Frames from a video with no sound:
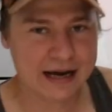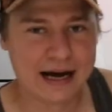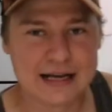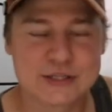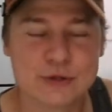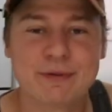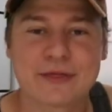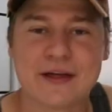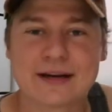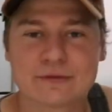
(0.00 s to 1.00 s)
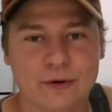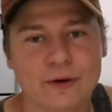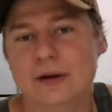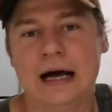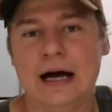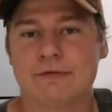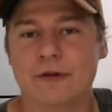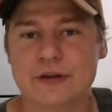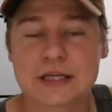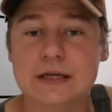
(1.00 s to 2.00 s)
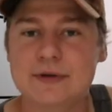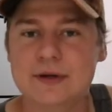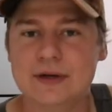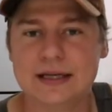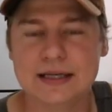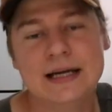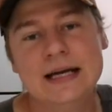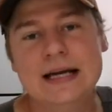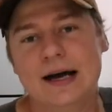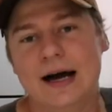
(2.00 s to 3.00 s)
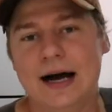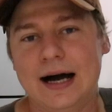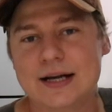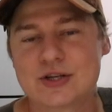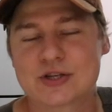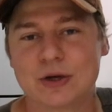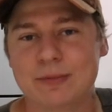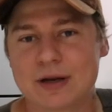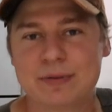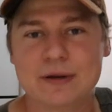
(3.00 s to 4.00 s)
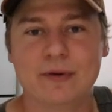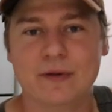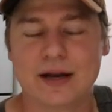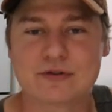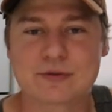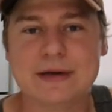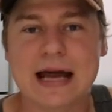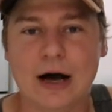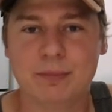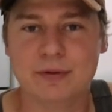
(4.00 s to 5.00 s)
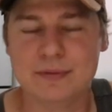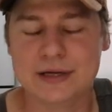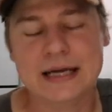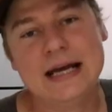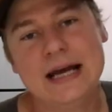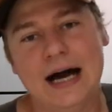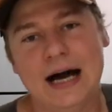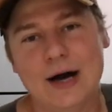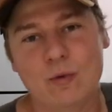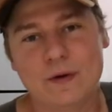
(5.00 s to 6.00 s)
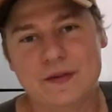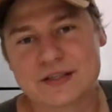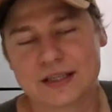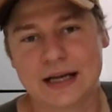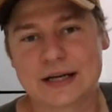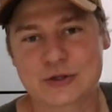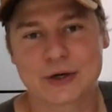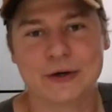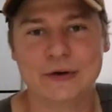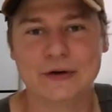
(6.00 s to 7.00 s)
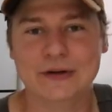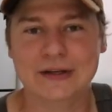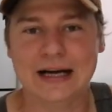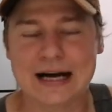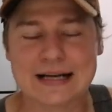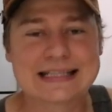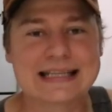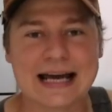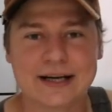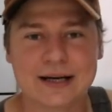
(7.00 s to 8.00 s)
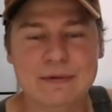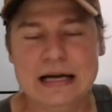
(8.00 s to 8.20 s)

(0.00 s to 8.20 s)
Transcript: that. Super thankful for this community, just so many people that have just been helping me with this electrical setup.